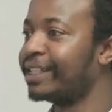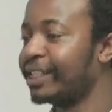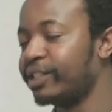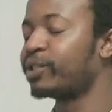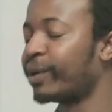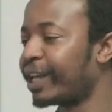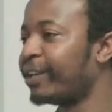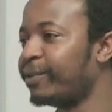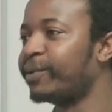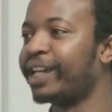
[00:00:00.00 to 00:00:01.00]
it's going to
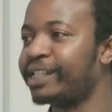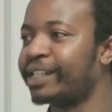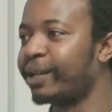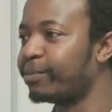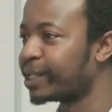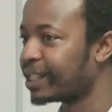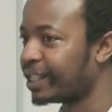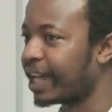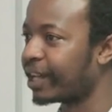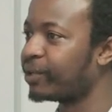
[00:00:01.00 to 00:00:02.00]
give you
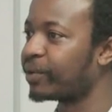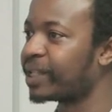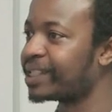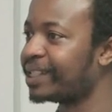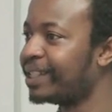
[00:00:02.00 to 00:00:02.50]
99% accuracy.